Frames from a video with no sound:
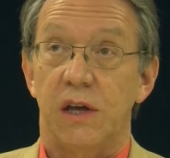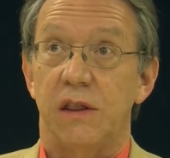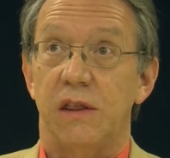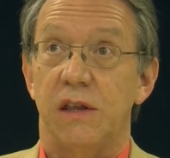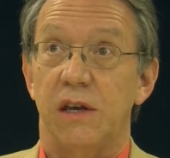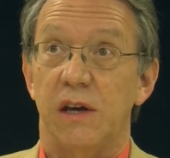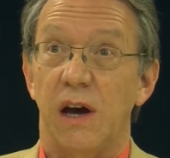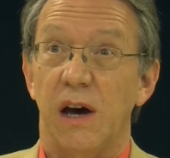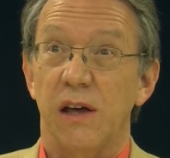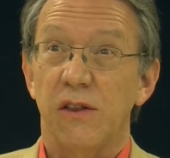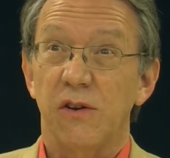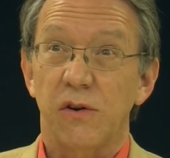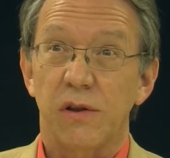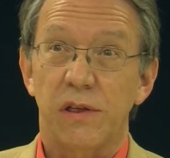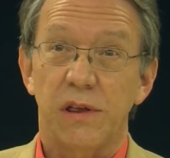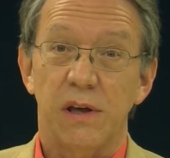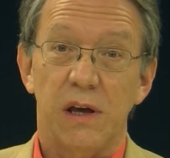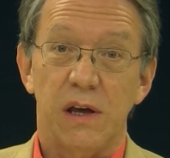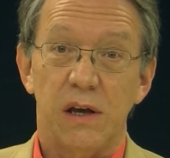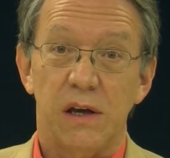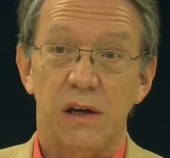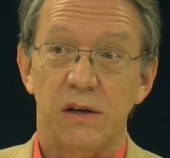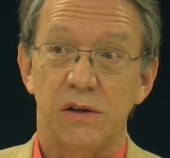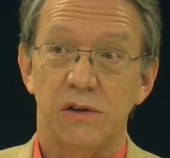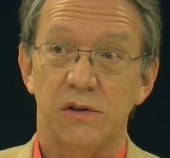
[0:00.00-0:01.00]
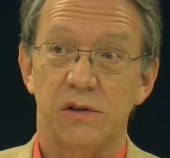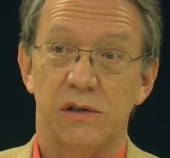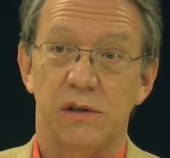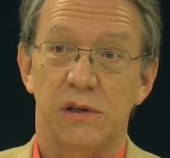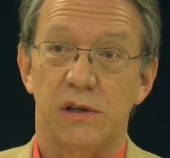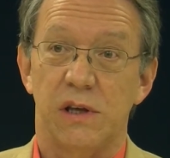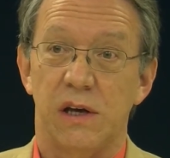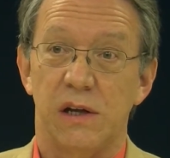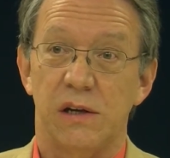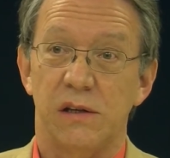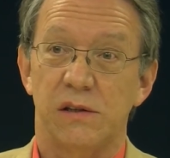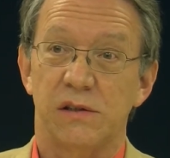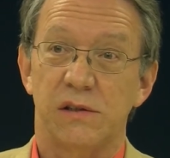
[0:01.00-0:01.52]
The other thing is
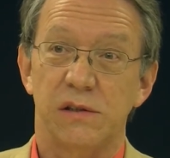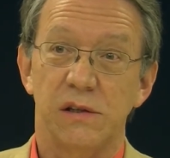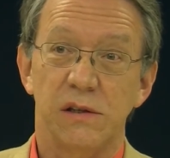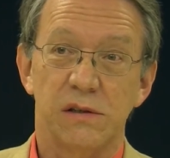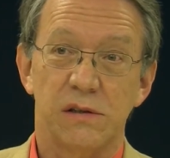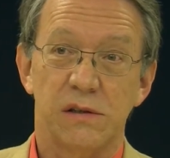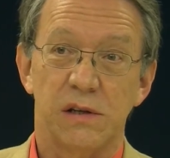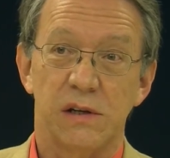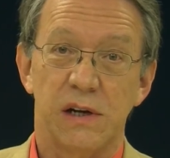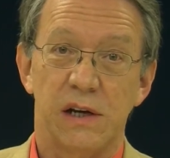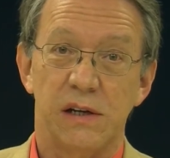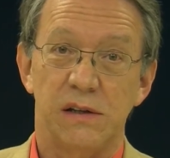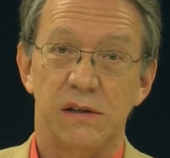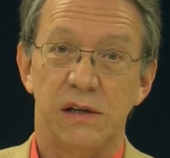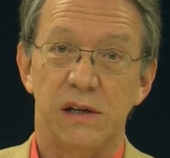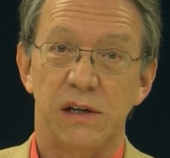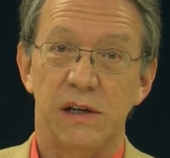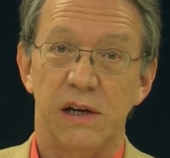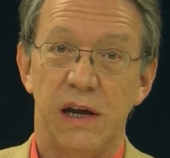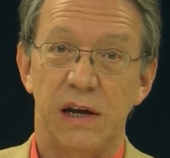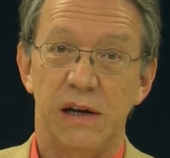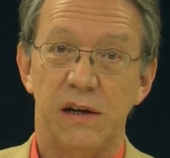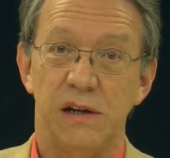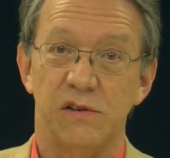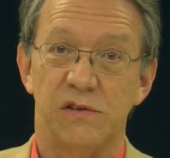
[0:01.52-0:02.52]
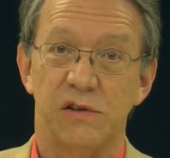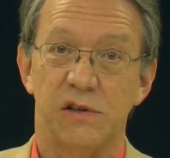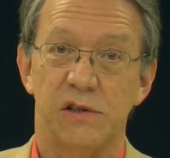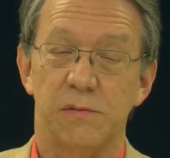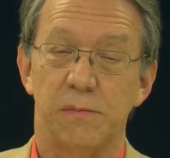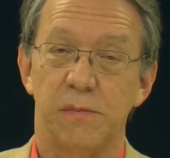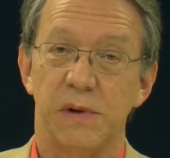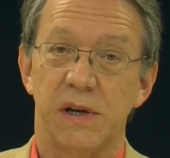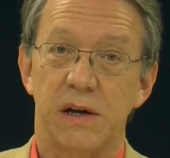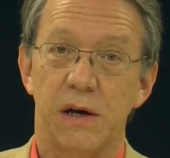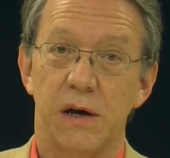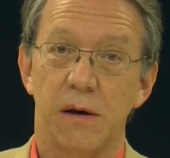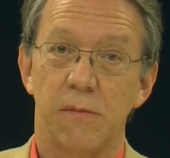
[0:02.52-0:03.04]
that since the 1980s, it's
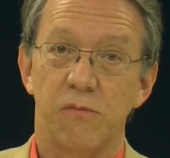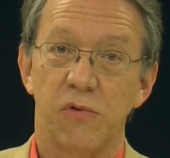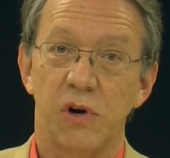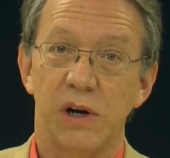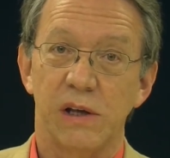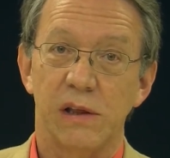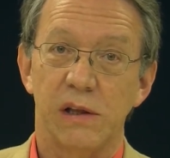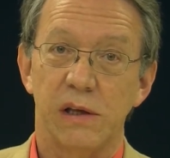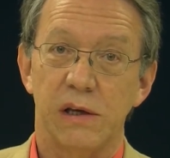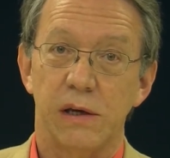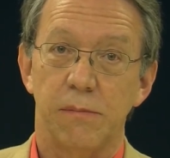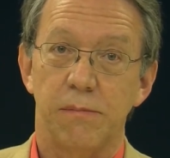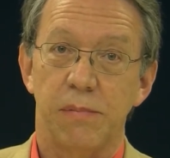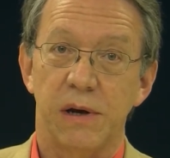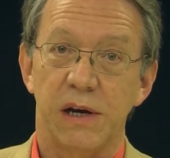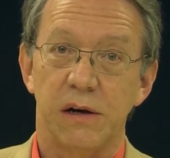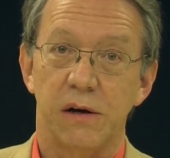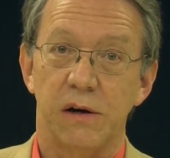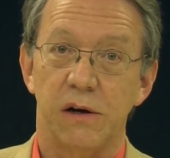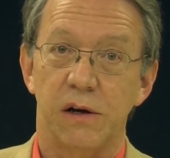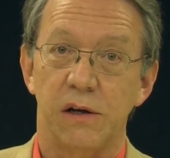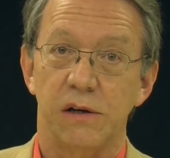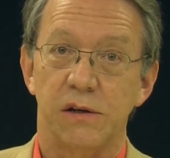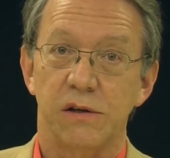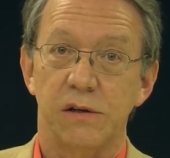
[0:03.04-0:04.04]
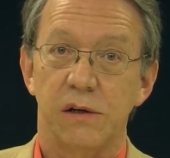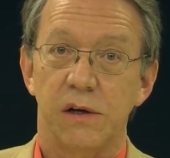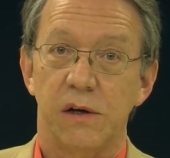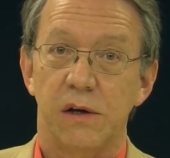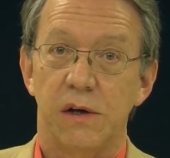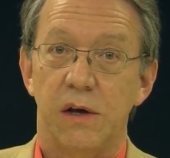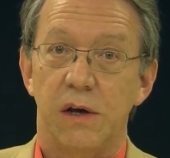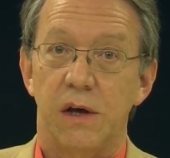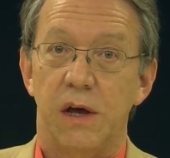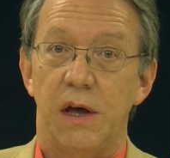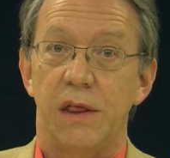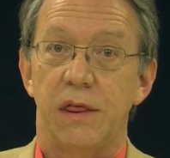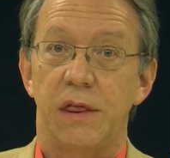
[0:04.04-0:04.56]
become readily apparent
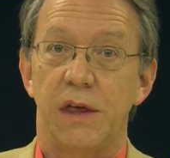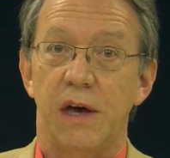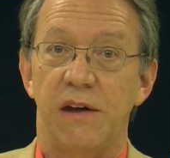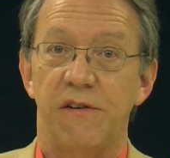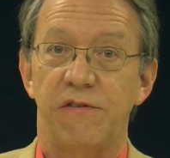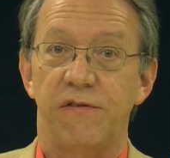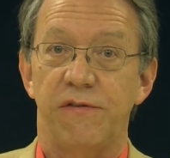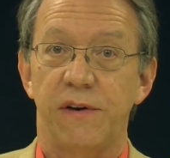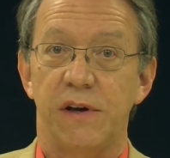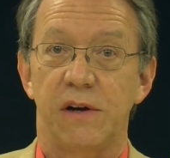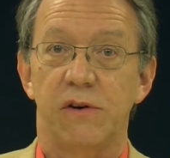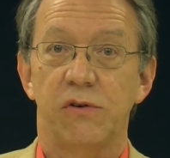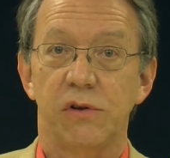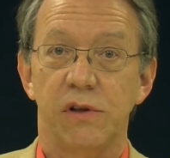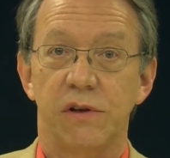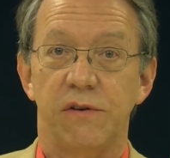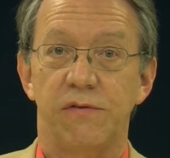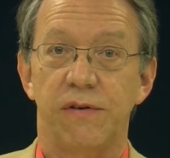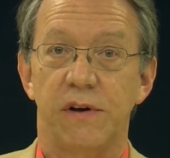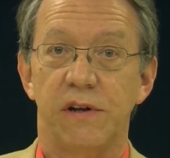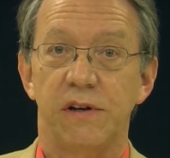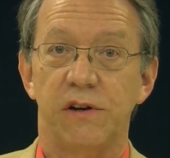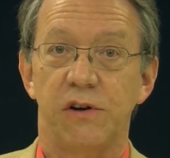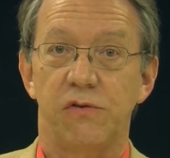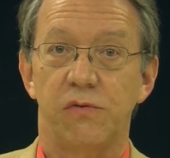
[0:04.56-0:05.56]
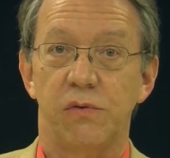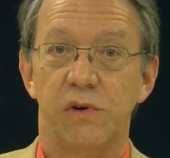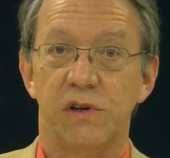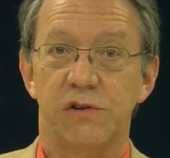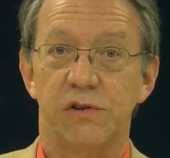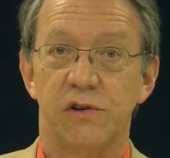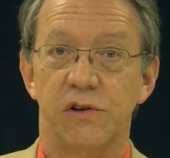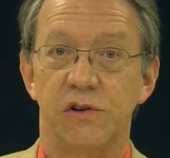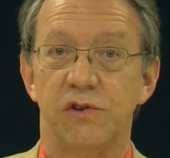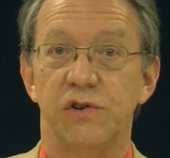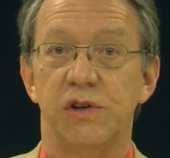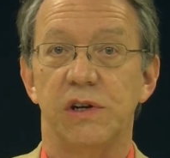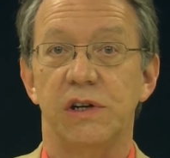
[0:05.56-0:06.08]
that federally funded
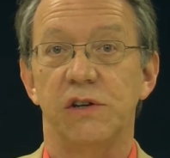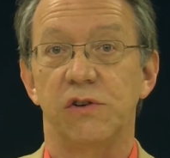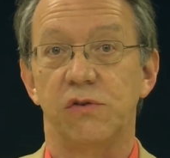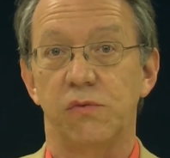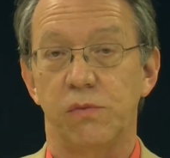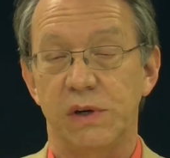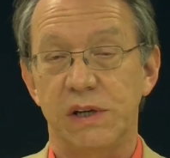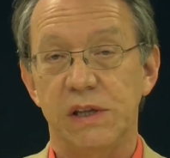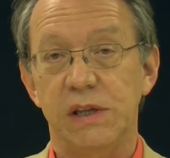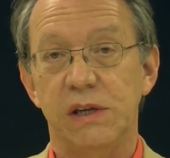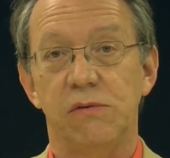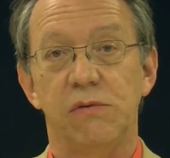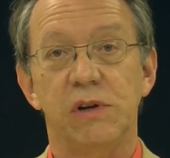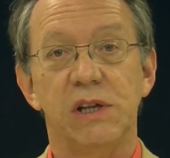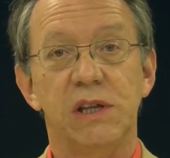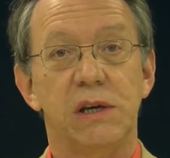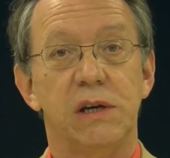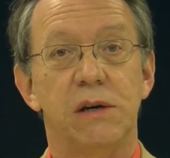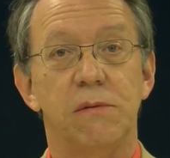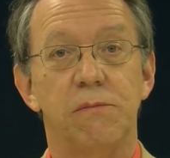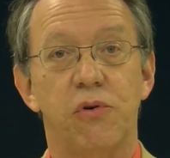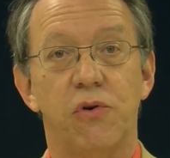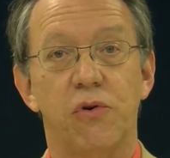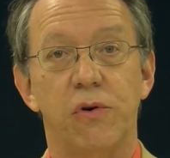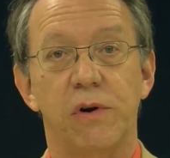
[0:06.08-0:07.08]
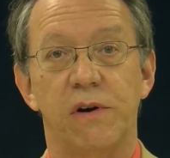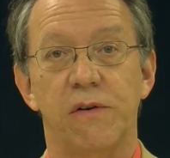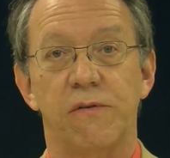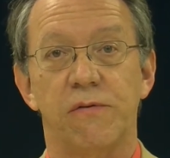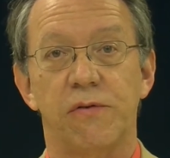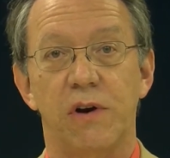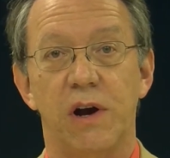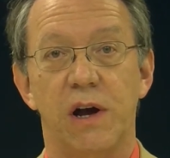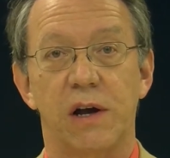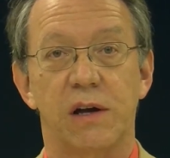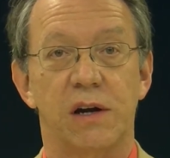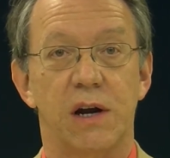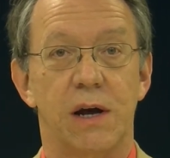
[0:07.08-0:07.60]
research is really, really important
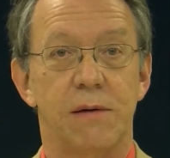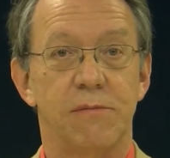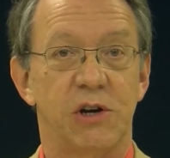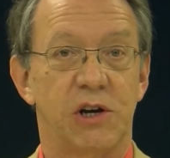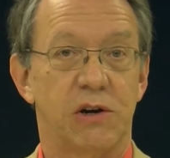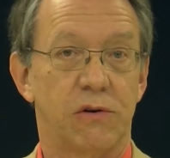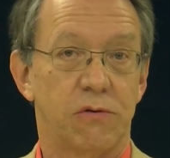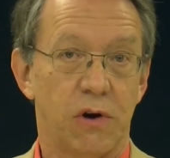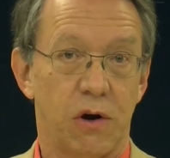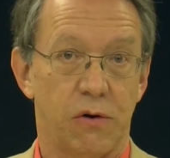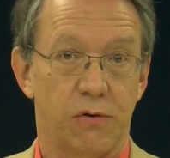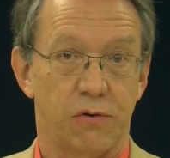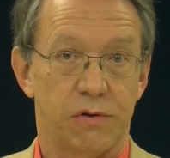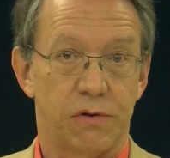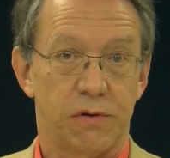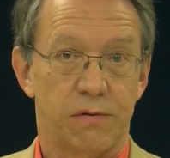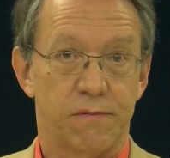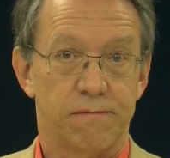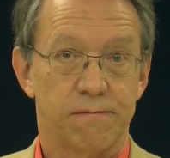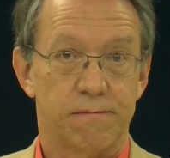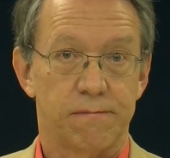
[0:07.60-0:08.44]
for economic growth.